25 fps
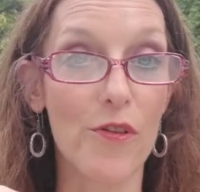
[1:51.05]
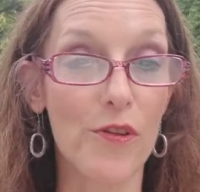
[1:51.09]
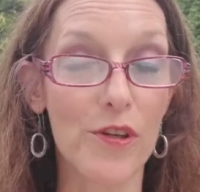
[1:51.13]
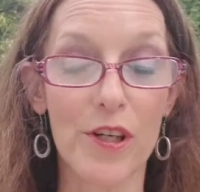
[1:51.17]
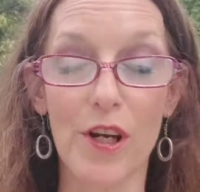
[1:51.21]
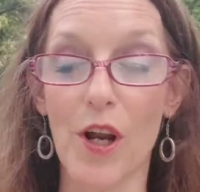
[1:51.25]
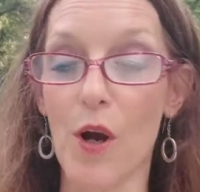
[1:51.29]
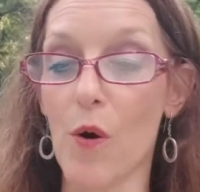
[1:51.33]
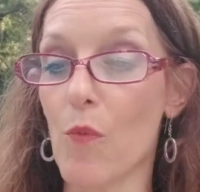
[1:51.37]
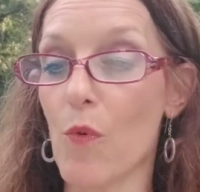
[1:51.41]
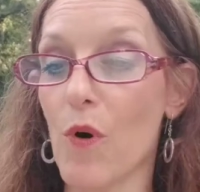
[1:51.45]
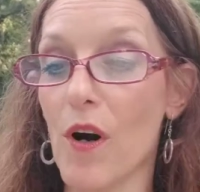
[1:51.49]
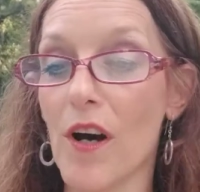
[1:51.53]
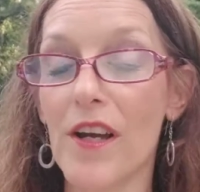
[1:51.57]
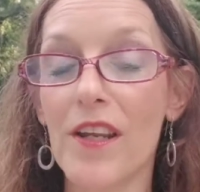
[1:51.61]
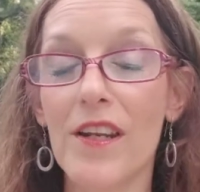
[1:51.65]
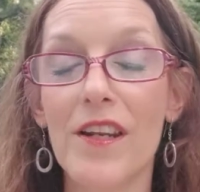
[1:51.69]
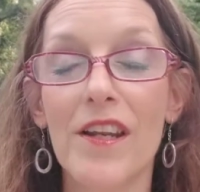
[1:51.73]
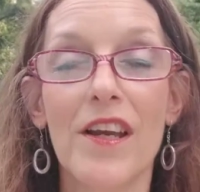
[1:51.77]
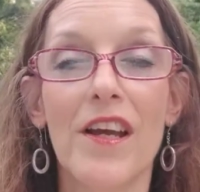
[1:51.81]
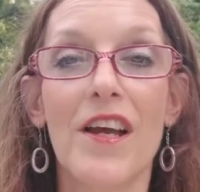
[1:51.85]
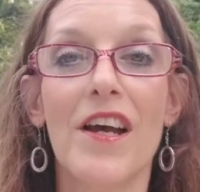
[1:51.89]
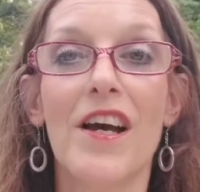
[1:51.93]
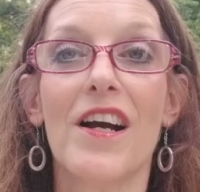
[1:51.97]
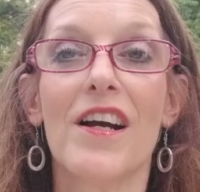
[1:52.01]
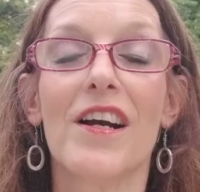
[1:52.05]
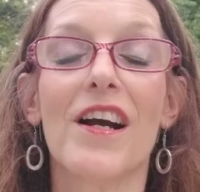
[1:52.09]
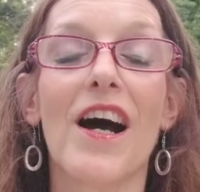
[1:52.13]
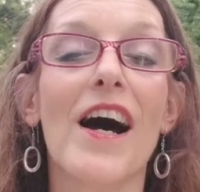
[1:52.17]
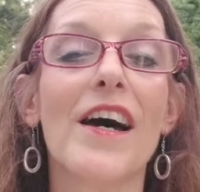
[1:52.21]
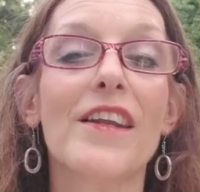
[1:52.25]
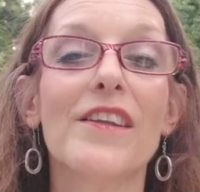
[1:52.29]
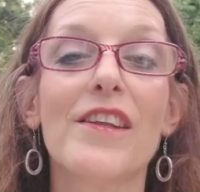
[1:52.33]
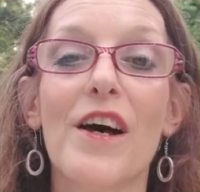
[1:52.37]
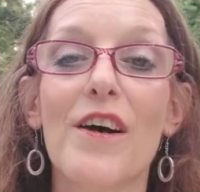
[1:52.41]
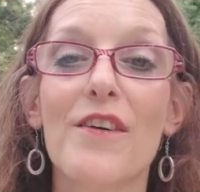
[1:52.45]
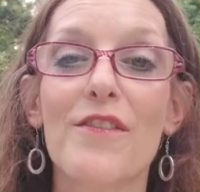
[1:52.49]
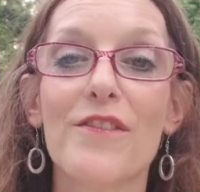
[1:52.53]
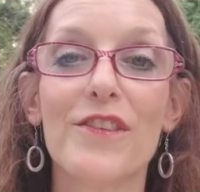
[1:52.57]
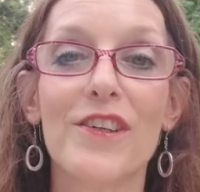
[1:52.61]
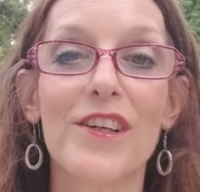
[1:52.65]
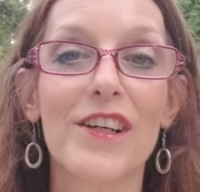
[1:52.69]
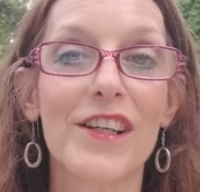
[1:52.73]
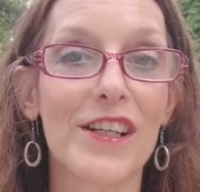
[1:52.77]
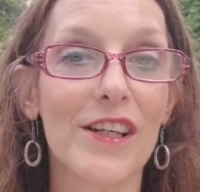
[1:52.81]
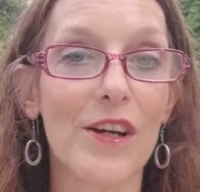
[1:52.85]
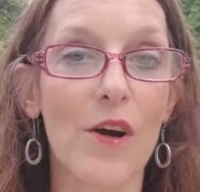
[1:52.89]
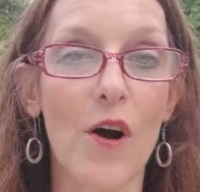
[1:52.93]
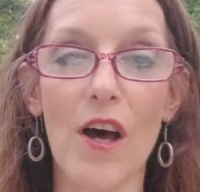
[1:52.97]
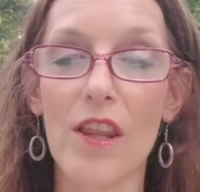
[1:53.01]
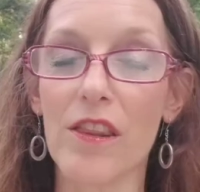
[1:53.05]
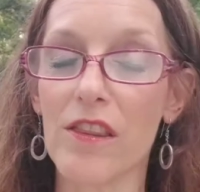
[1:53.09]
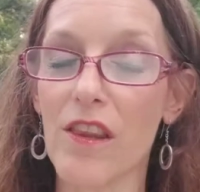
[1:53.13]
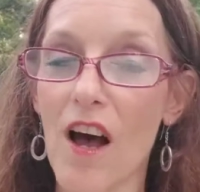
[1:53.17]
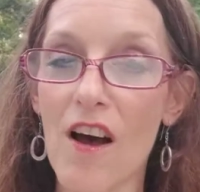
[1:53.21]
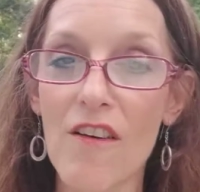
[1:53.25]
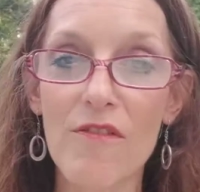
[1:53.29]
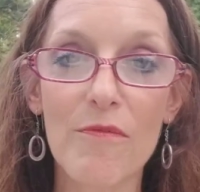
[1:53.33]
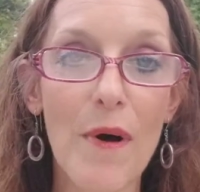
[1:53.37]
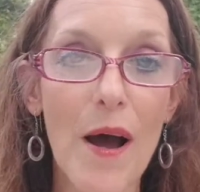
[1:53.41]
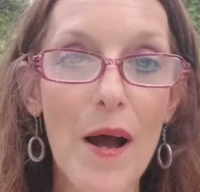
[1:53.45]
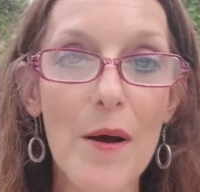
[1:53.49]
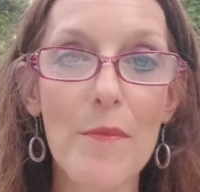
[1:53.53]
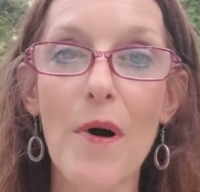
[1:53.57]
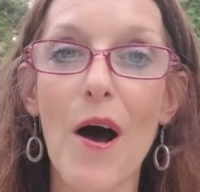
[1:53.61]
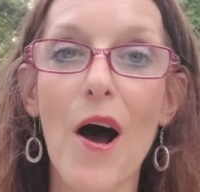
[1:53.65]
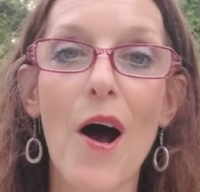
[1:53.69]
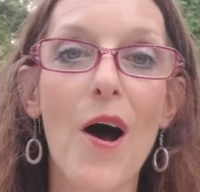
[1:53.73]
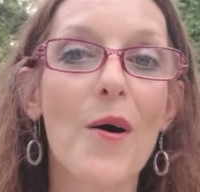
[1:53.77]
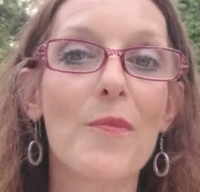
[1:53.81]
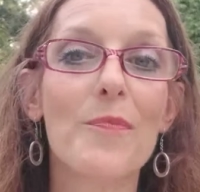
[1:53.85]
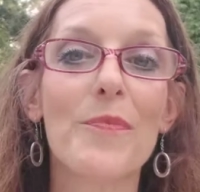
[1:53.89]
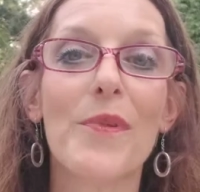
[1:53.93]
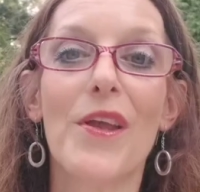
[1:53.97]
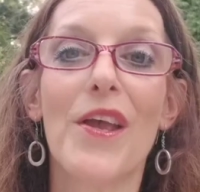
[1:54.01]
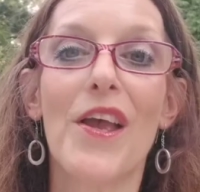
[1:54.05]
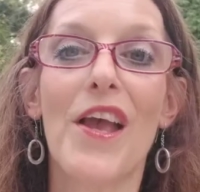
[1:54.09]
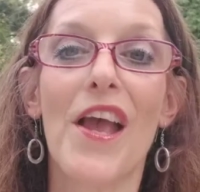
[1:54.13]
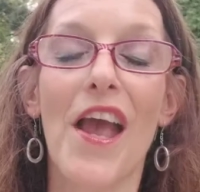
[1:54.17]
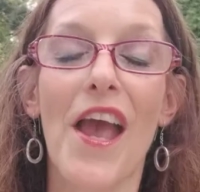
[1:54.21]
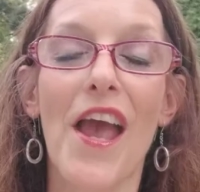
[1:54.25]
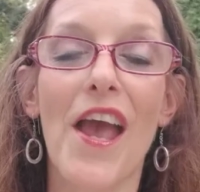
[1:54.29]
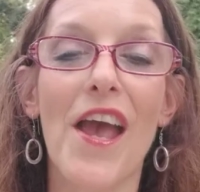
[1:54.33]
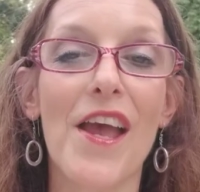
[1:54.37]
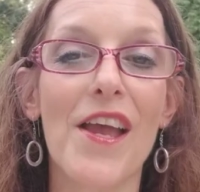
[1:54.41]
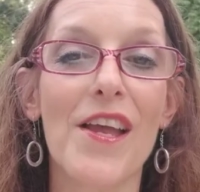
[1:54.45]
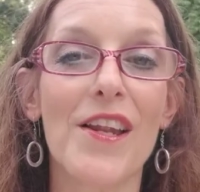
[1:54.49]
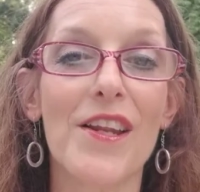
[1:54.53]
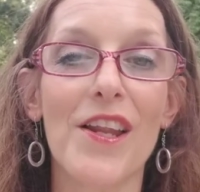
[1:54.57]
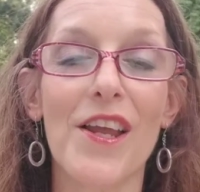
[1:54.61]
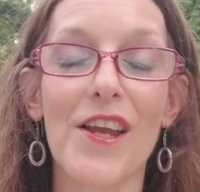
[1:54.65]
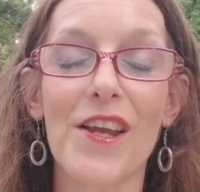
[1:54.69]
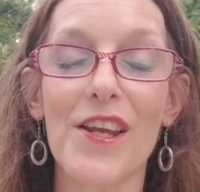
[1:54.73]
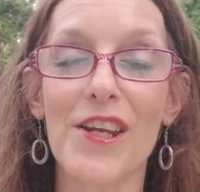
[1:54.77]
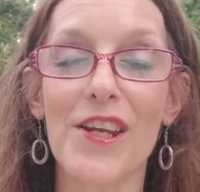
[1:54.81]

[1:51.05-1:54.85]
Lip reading: One, God love her, I love my mom, and